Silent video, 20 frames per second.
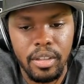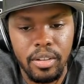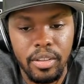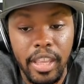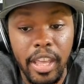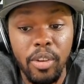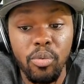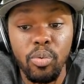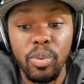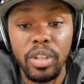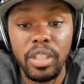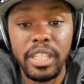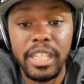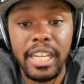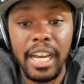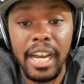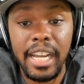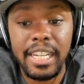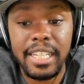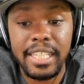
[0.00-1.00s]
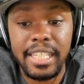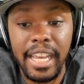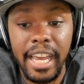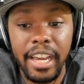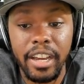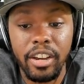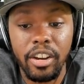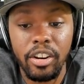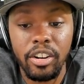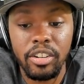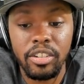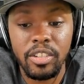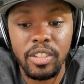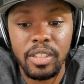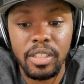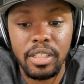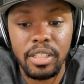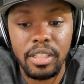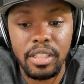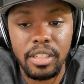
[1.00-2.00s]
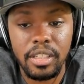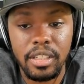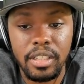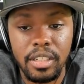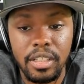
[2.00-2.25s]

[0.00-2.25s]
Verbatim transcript: They really got Zach Ertz